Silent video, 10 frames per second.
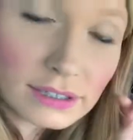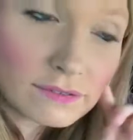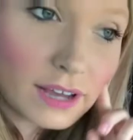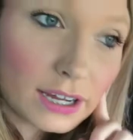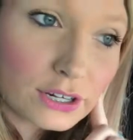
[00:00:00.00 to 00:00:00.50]
to
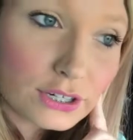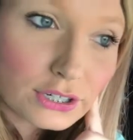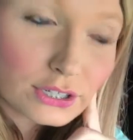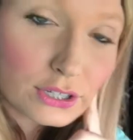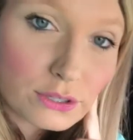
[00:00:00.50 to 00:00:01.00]
find
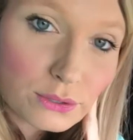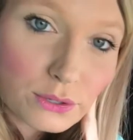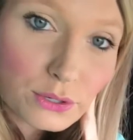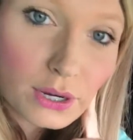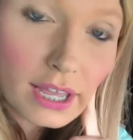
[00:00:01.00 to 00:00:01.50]
her a little
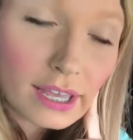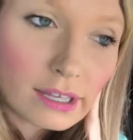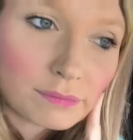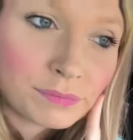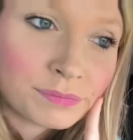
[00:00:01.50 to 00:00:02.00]
crate